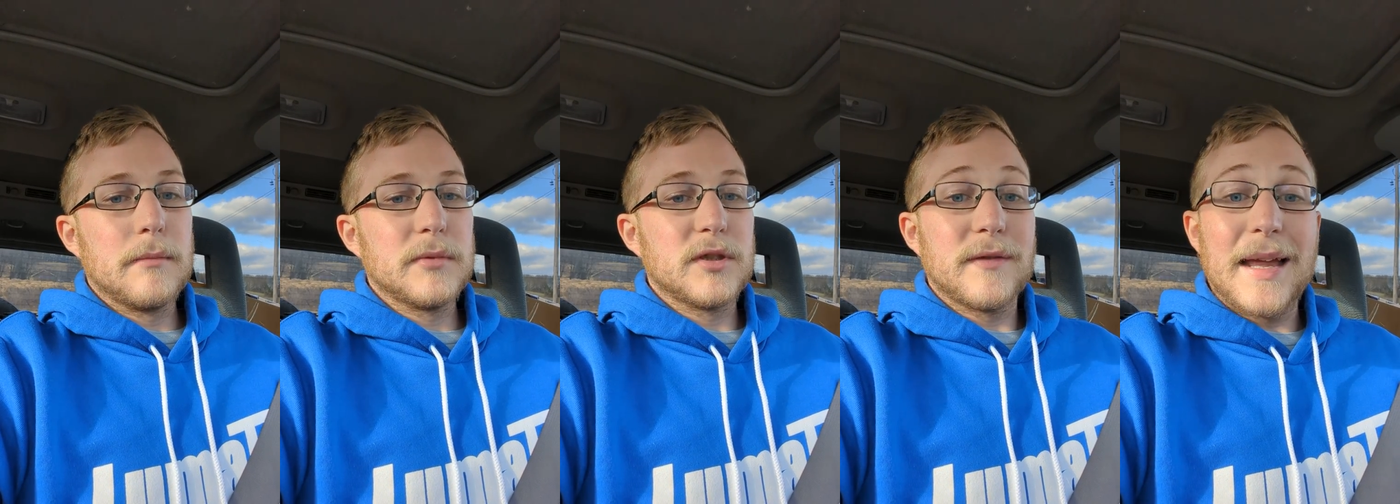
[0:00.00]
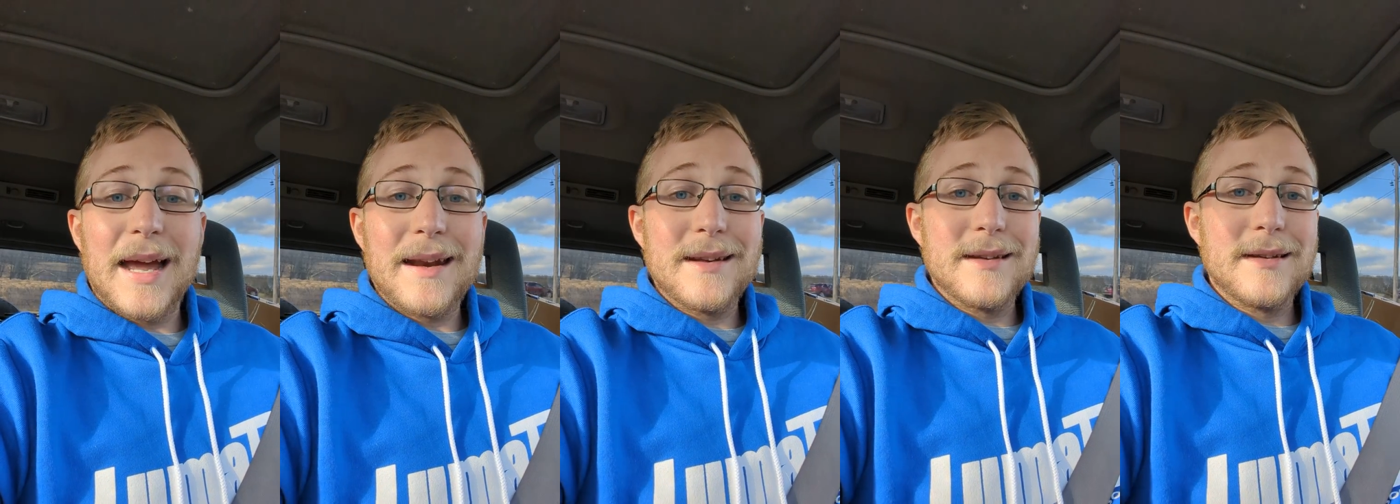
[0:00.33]
So
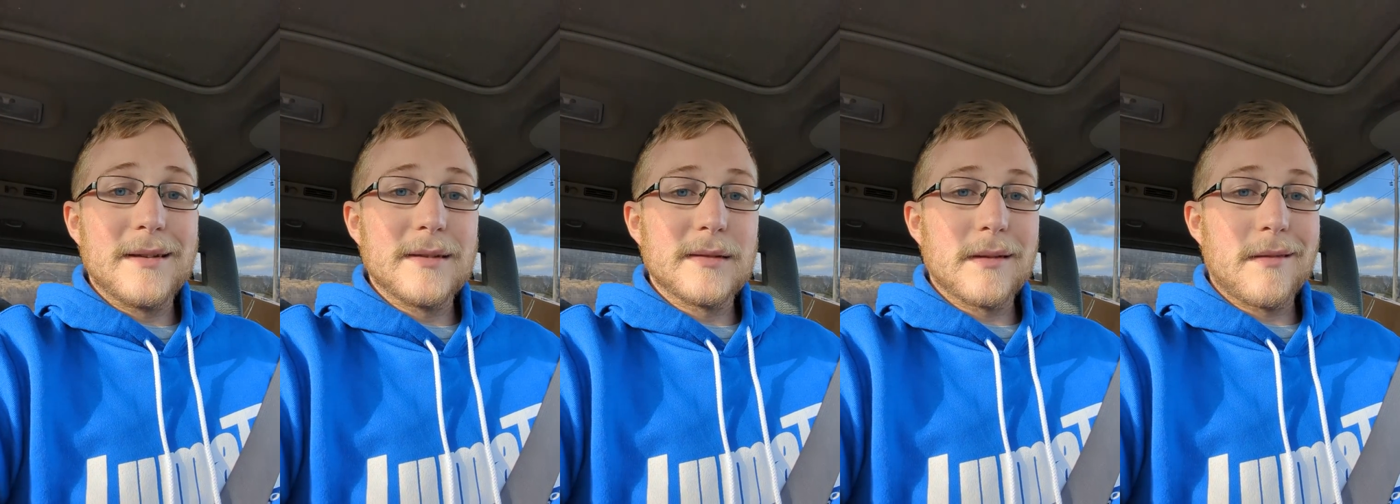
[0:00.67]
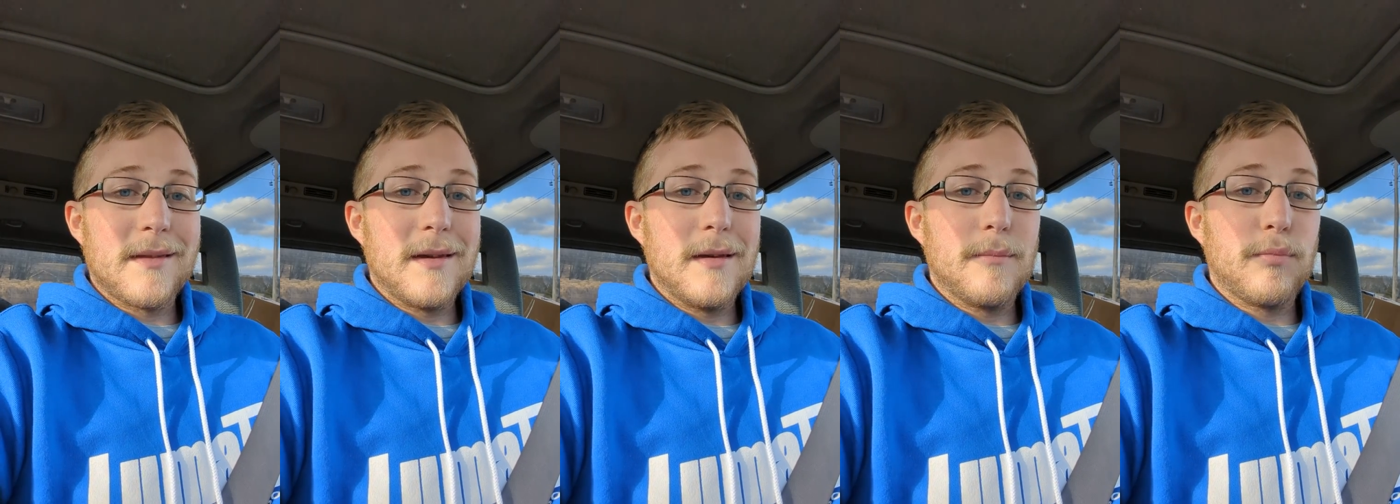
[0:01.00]
that is
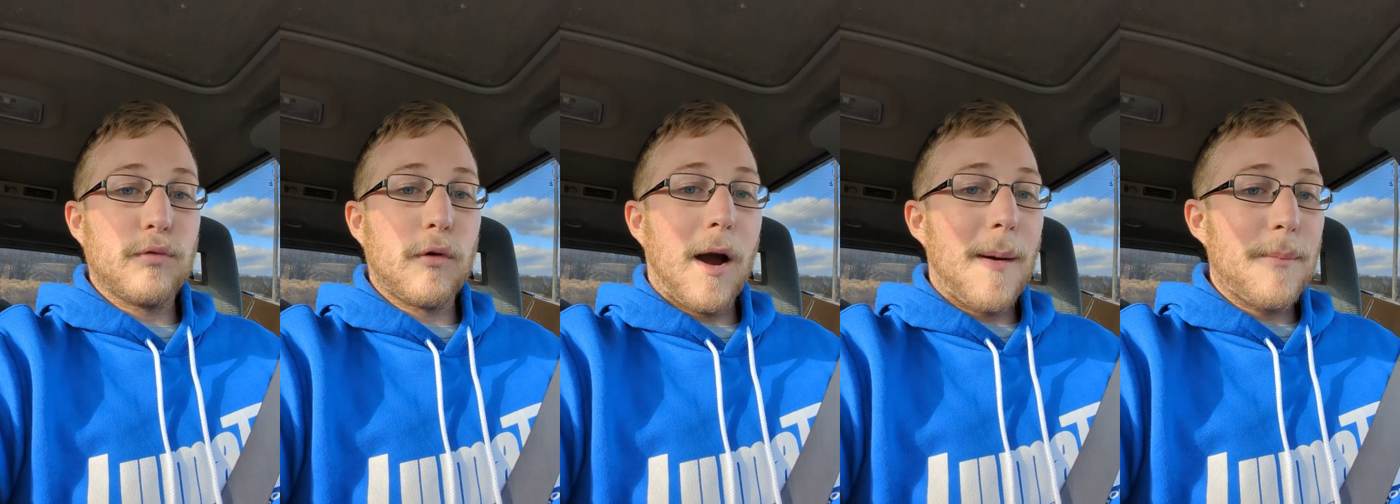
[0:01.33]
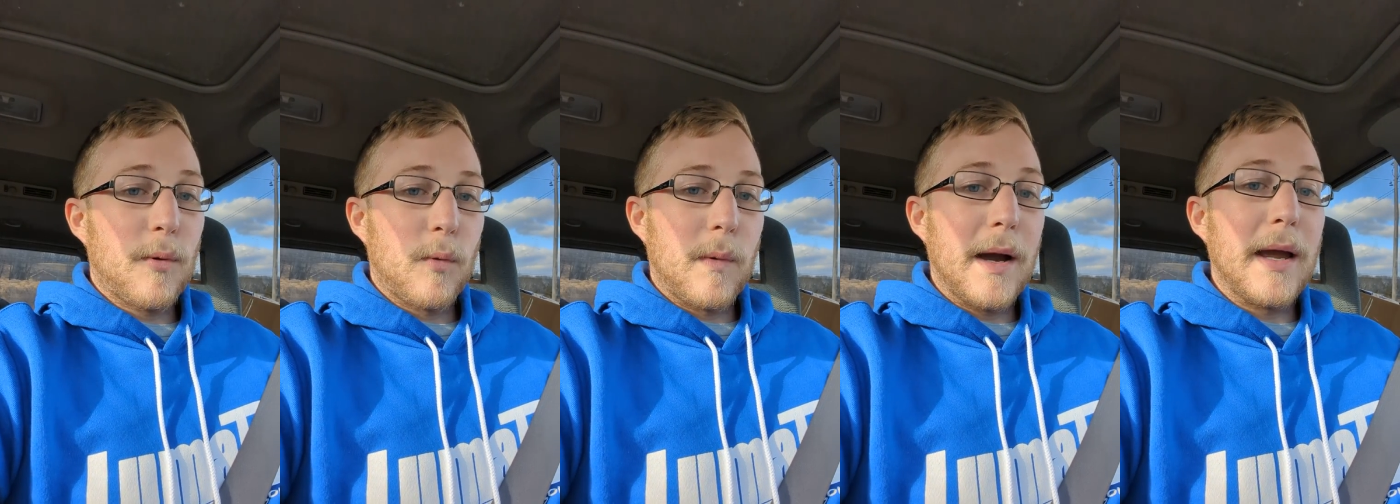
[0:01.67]
the
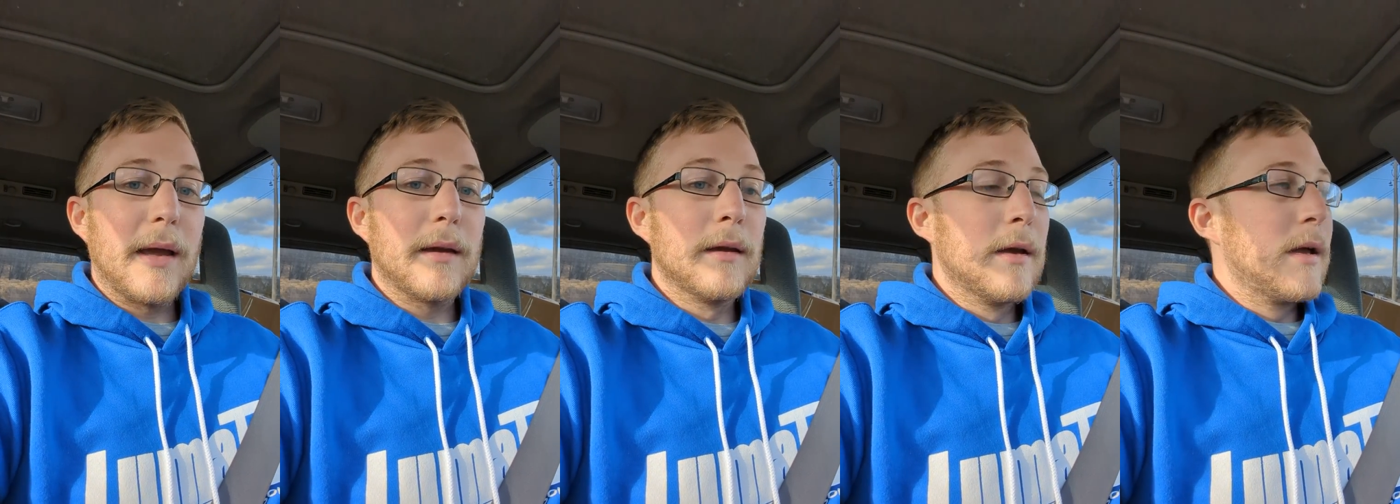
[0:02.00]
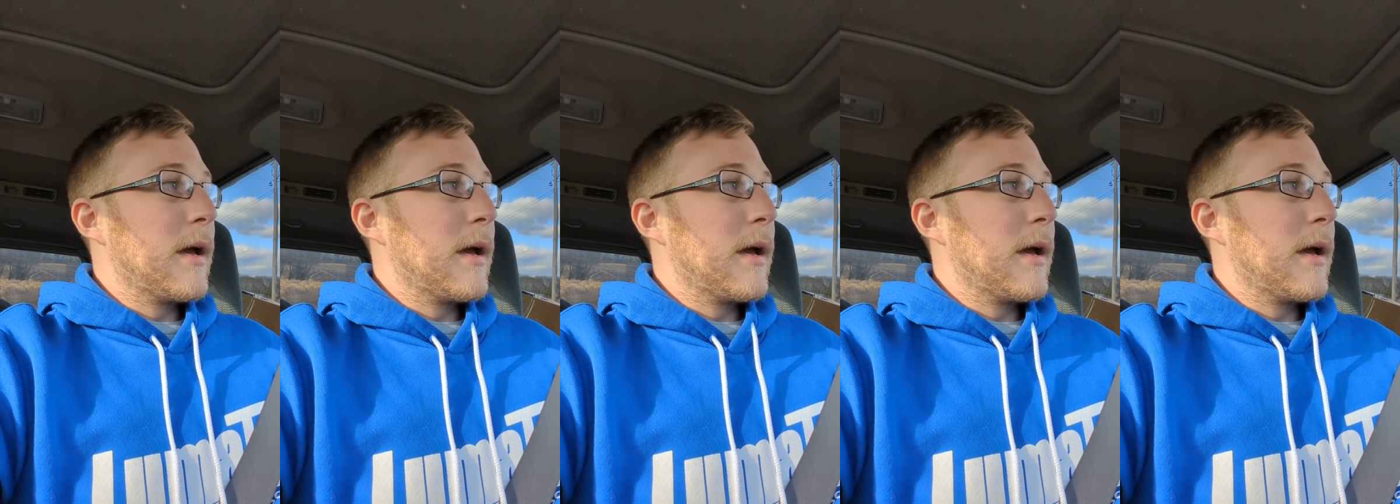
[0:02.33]
proper way